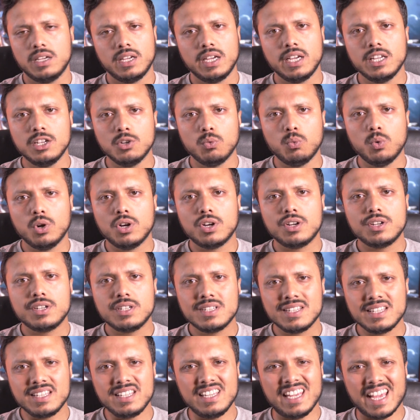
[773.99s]
In a word,
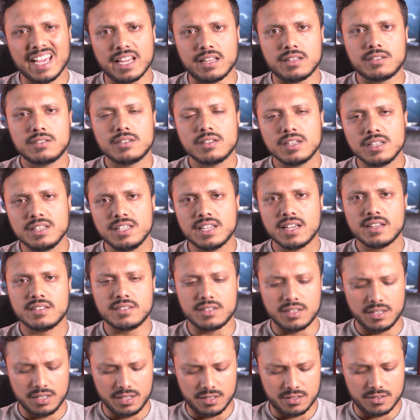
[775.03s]
yes, yes
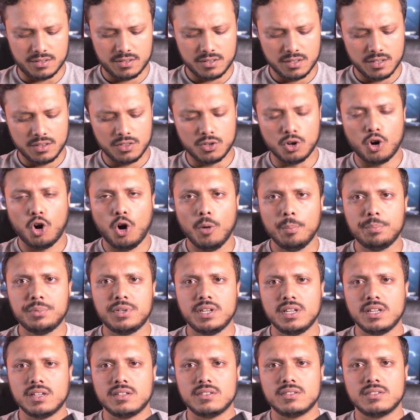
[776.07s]
it is. The
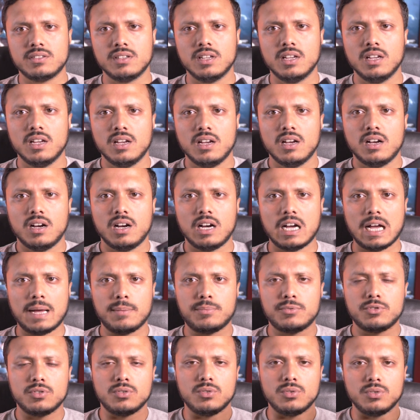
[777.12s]
optics are
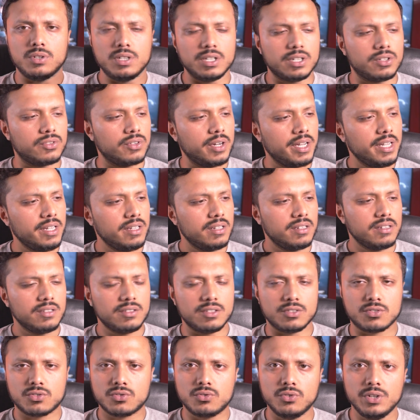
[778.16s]
absolutely great,
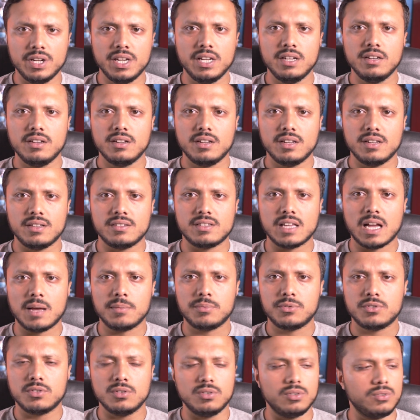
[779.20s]
the screen is
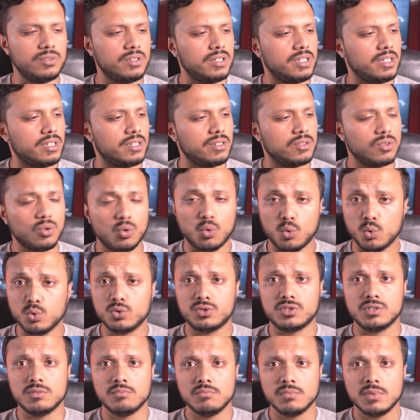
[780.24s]
absolutely
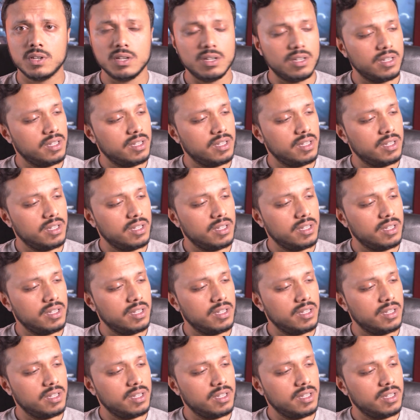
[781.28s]
awesome.